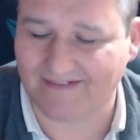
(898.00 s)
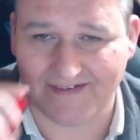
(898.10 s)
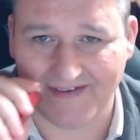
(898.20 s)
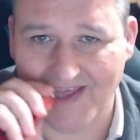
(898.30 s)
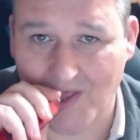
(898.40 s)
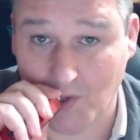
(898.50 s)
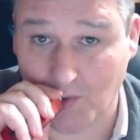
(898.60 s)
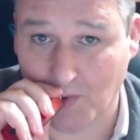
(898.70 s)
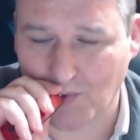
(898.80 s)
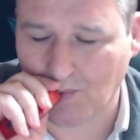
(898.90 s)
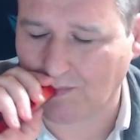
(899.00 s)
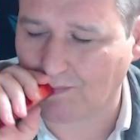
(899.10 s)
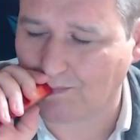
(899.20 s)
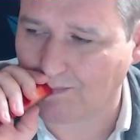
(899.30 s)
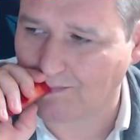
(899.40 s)

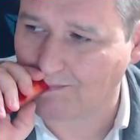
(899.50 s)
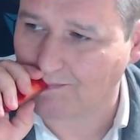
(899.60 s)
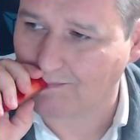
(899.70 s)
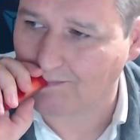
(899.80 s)
Nobody speaks.